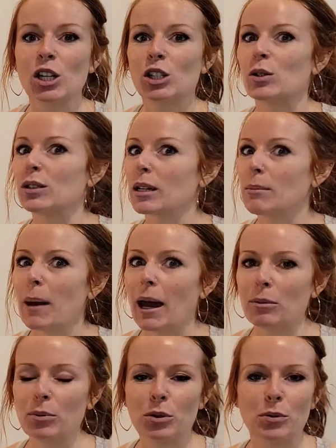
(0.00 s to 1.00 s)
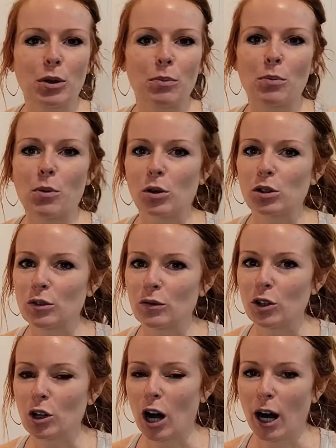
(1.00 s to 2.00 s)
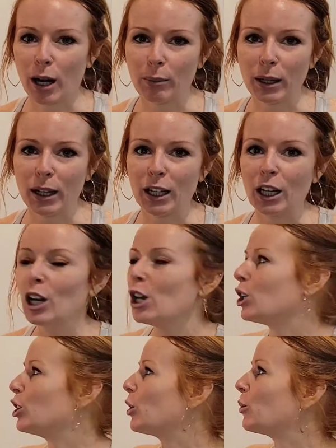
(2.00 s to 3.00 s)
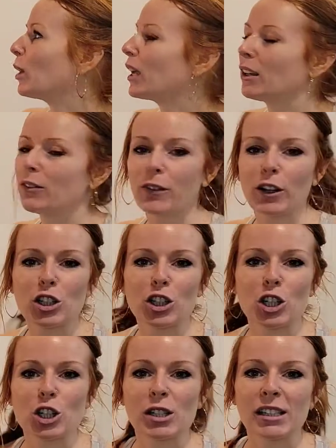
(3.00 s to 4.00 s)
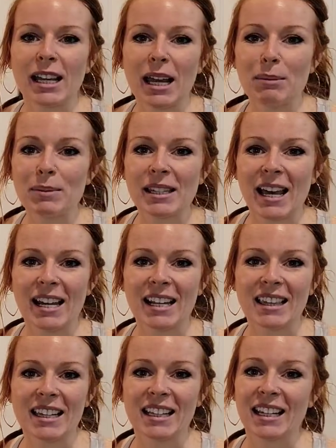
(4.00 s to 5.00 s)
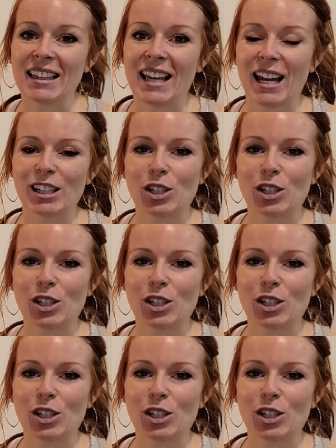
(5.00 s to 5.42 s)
So it's compatible with most of your common, you know, light fixtures, lamps, anything like that.